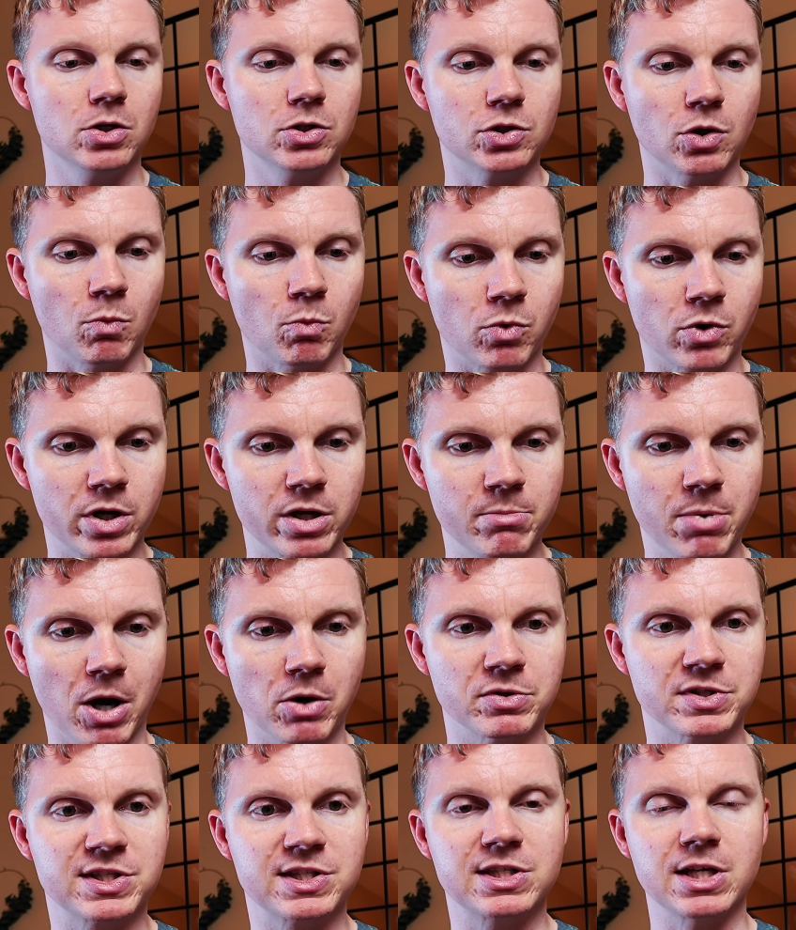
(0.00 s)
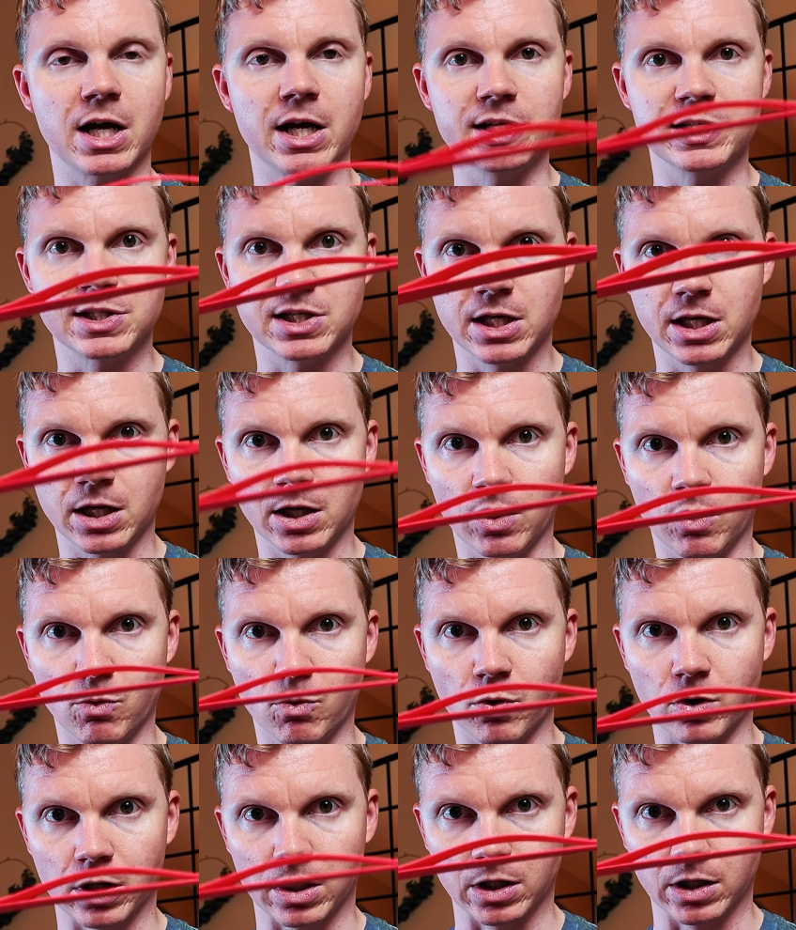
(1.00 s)
Don't worry about sizing
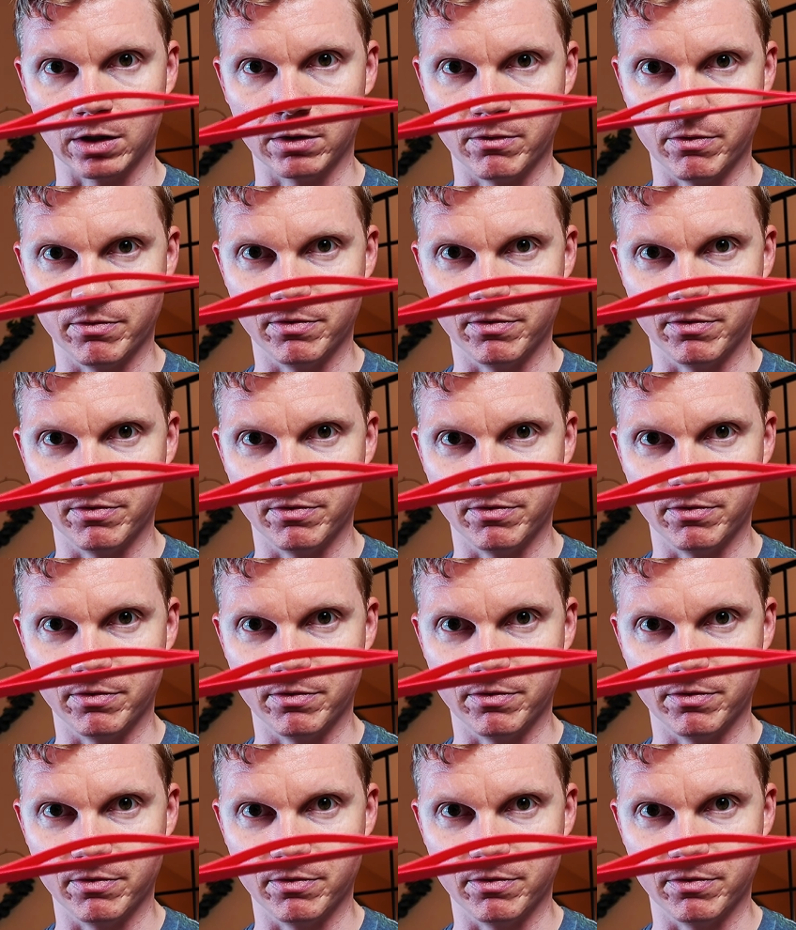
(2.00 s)
or